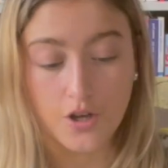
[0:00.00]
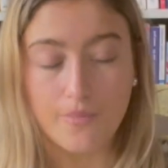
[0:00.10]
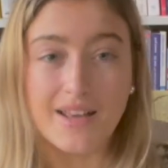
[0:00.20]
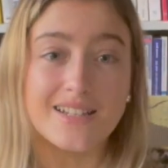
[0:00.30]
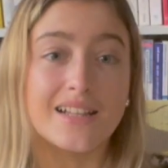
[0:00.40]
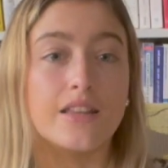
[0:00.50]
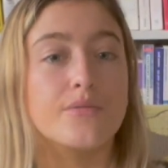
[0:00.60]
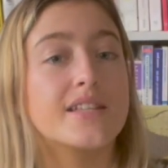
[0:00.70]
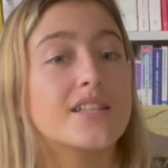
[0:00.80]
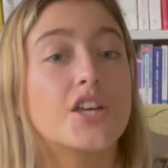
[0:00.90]
basically there was
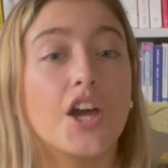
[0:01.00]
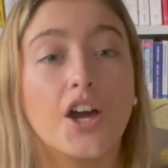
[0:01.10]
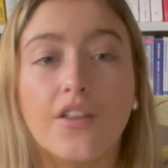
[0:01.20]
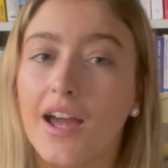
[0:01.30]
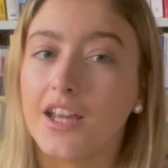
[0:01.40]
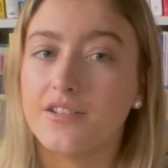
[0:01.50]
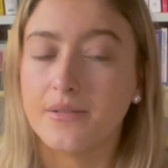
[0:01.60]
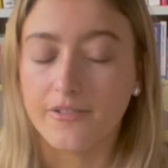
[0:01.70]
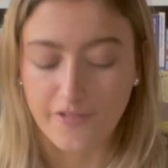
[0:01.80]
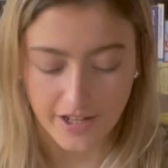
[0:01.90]
this girl that I used to
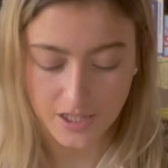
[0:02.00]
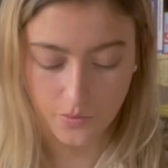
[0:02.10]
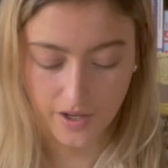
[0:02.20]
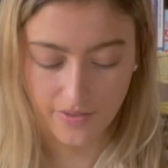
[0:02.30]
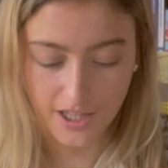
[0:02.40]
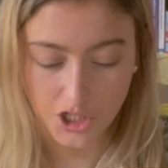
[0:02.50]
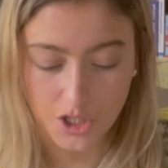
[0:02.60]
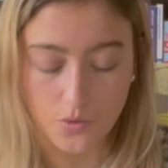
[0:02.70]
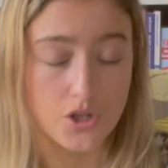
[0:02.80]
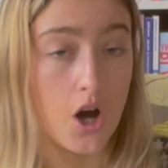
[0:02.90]
be friends with and she
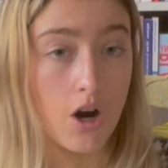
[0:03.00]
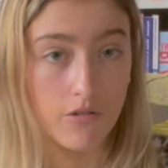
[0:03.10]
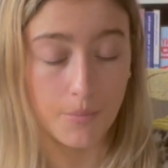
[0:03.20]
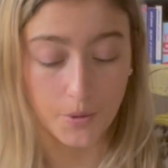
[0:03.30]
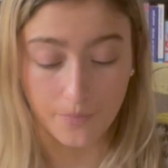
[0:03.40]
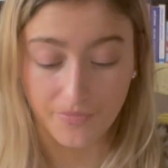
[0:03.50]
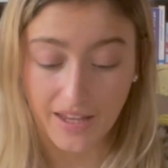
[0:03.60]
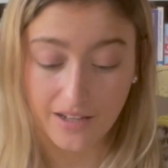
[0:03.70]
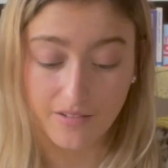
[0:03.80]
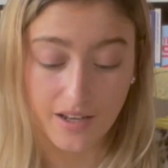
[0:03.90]
was horrible.
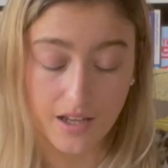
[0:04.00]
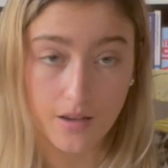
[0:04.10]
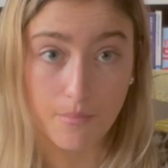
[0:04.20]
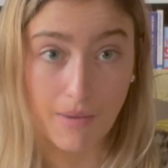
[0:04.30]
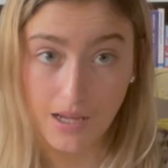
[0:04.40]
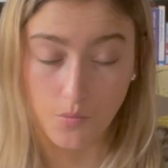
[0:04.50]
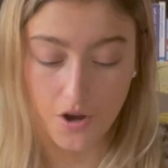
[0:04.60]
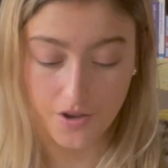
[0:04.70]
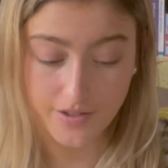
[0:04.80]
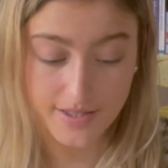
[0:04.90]
In my
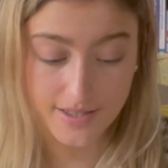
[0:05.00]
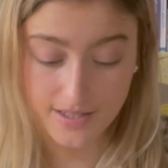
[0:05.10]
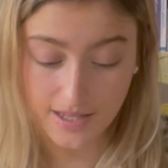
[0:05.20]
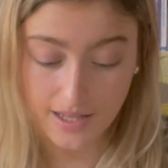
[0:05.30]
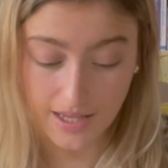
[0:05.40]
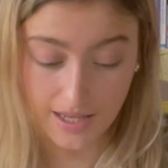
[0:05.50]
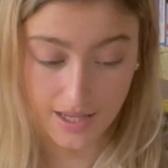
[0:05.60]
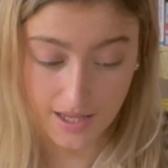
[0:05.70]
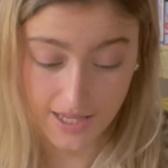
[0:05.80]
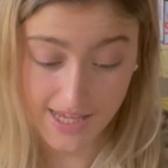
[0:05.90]
words,
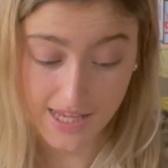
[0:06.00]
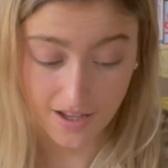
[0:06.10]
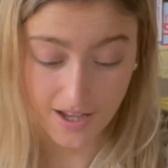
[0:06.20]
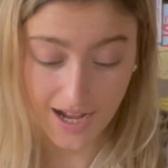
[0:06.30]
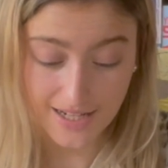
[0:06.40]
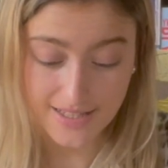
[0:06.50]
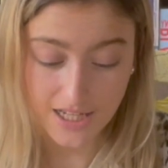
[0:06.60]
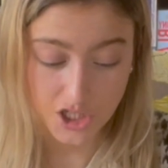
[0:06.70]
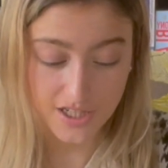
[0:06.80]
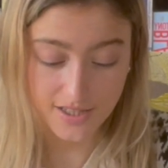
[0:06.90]
here, I said
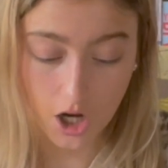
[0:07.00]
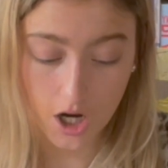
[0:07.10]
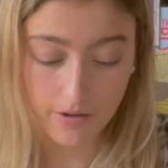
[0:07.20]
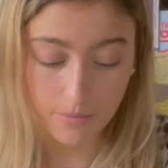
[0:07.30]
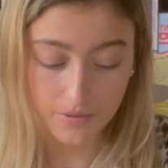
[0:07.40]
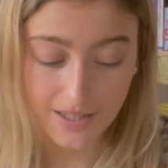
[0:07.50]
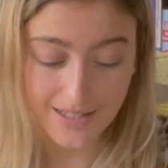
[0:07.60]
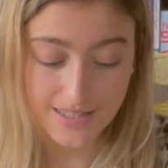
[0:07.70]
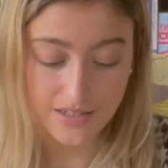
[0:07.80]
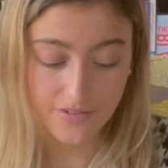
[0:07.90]
she's a horrible,
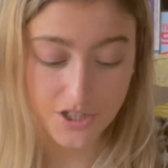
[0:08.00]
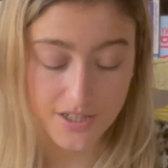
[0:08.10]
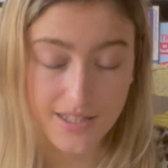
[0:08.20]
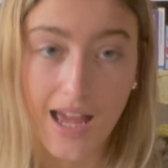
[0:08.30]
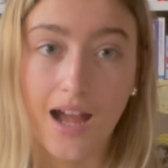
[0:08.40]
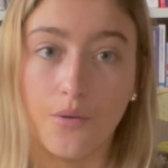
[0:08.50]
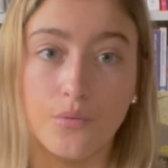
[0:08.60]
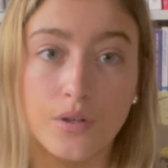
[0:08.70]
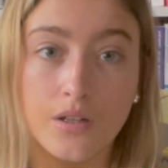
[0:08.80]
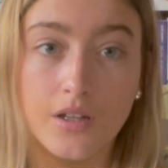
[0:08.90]
nasty, vicious cow.
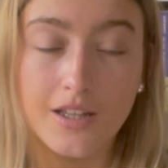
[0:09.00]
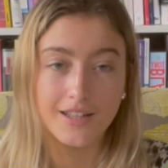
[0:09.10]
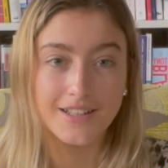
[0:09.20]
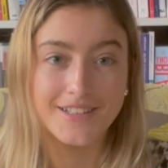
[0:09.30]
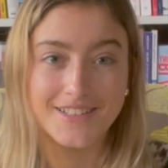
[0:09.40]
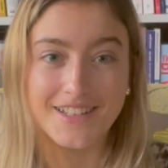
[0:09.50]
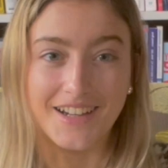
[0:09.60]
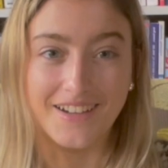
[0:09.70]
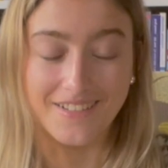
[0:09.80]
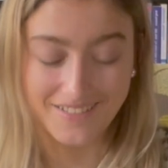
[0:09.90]

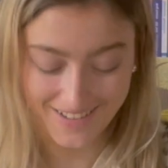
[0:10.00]
So